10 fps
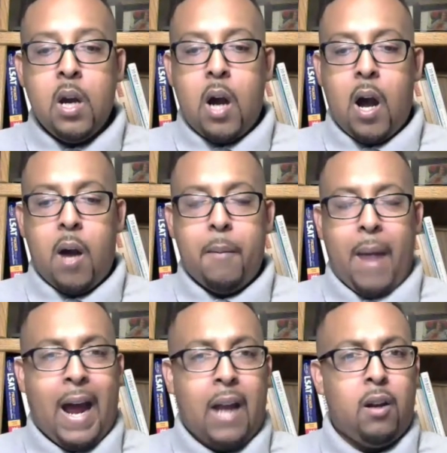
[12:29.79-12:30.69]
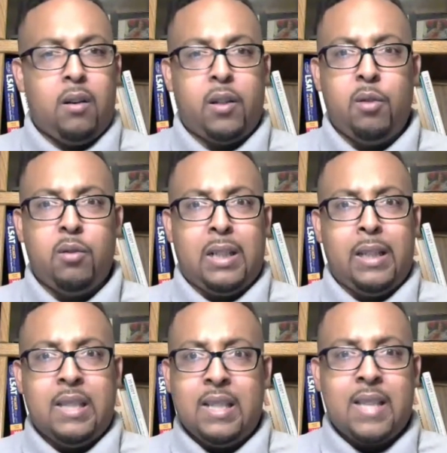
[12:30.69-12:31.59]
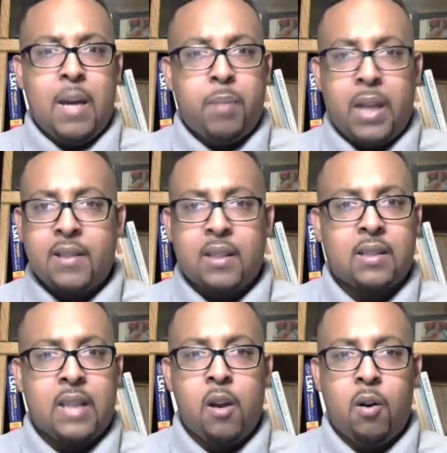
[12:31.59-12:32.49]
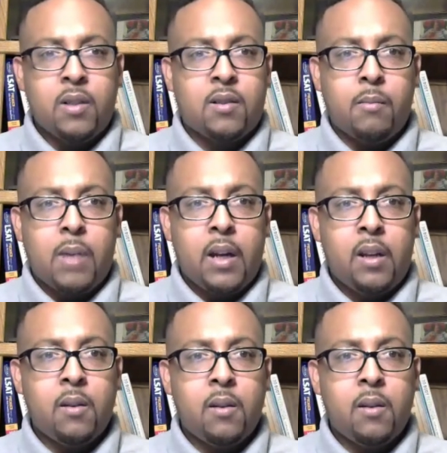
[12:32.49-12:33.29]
How long usually does that plastic stay on somebody?